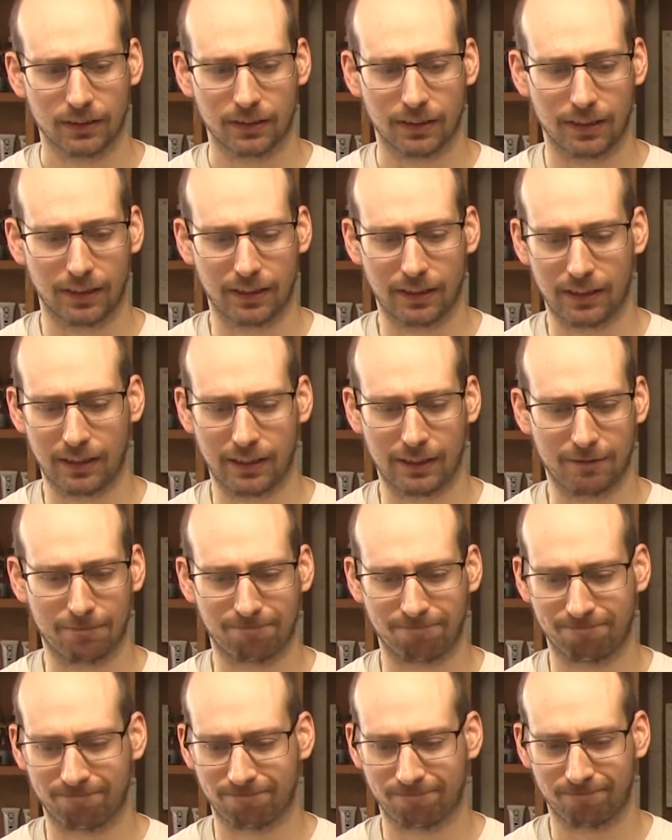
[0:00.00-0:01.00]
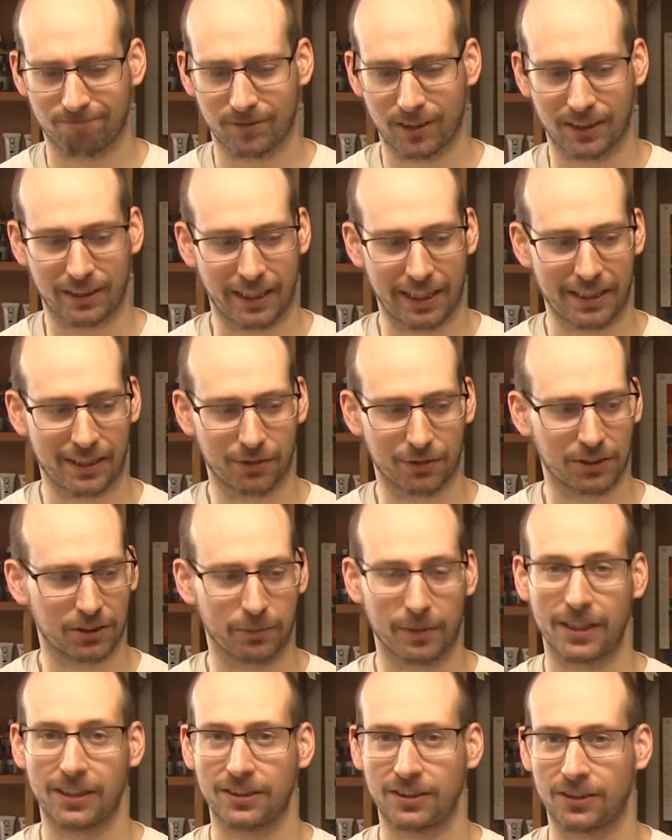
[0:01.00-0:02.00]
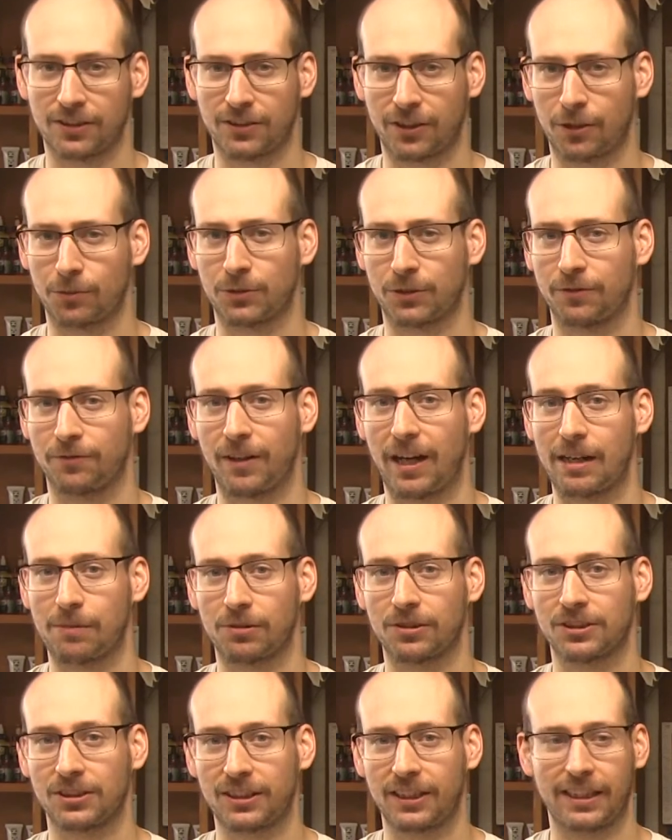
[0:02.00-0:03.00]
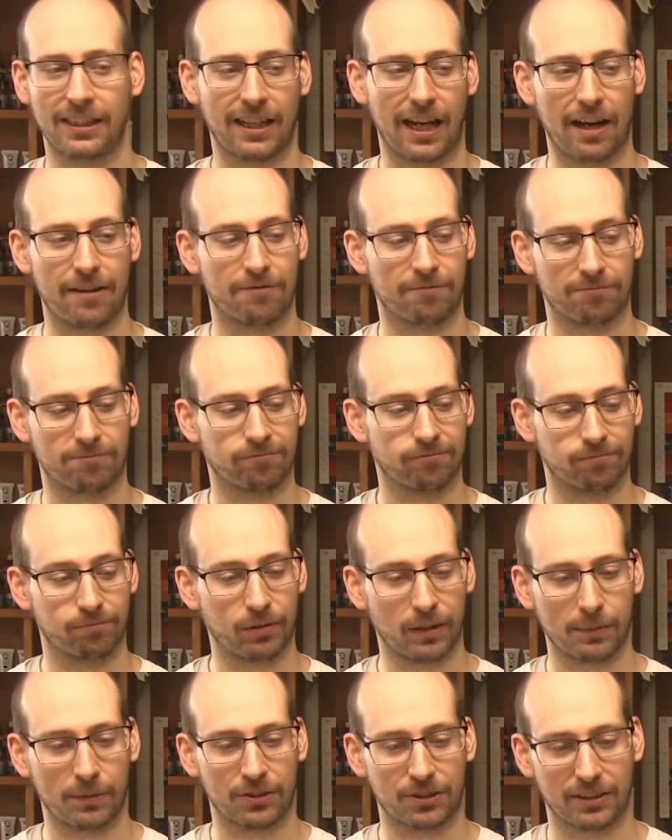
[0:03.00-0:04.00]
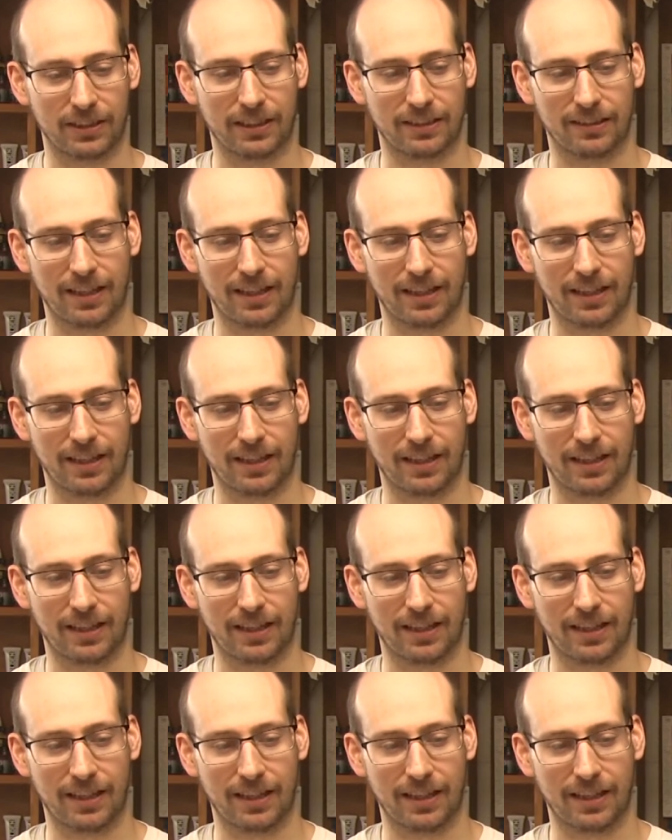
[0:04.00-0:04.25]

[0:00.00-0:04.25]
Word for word: the Daniel Smiths in terms of vibrancy, I've pretty much